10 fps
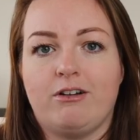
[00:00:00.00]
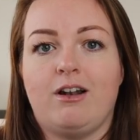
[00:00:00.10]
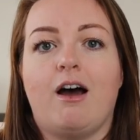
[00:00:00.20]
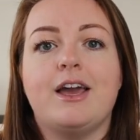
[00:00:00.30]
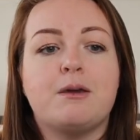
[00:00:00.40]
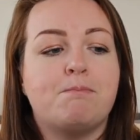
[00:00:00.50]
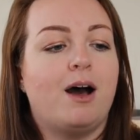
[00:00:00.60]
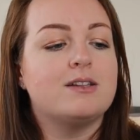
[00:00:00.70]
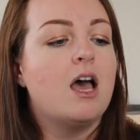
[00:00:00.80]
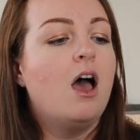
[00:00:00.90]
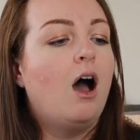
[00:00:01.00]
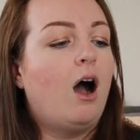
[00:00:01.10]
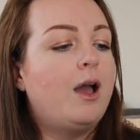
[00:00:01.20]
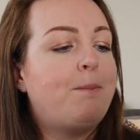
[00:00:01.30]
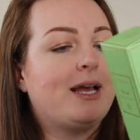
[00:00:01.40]
look like, but
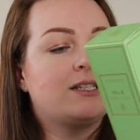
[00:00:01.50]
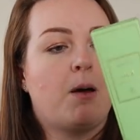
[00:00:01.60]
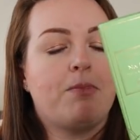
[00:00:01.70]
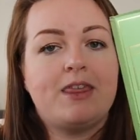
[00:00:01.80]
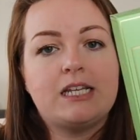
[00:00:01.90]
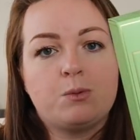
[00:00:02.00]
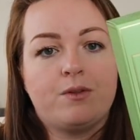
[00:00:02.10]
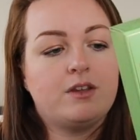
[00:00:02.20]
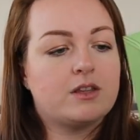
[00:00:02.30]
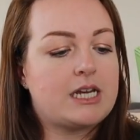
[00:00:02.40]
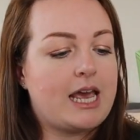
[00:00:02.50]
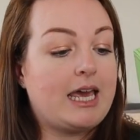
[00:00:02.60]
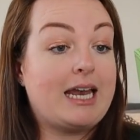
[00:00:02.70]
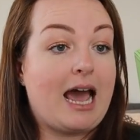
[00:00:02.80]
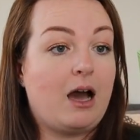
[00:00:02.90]
I picked up this one the other
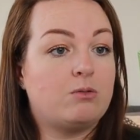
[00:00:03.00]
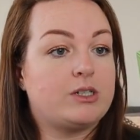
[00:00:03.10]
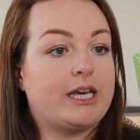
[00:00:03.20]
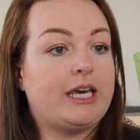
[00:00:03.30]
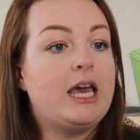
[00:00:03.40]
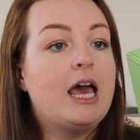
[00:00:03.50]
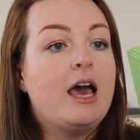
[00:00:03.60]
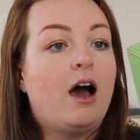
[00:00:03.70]
day in Aldi.